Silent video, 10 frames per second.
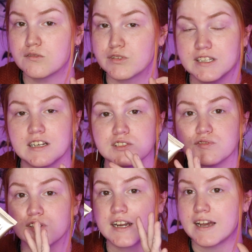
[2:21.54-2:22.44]
retails
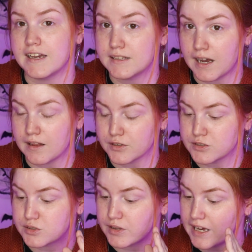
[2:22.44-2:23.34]
for $8,
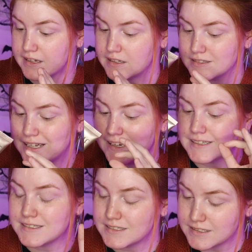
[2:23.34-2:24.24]
so that is a
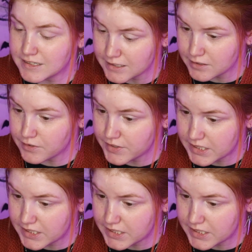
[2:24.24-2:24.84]
steal of a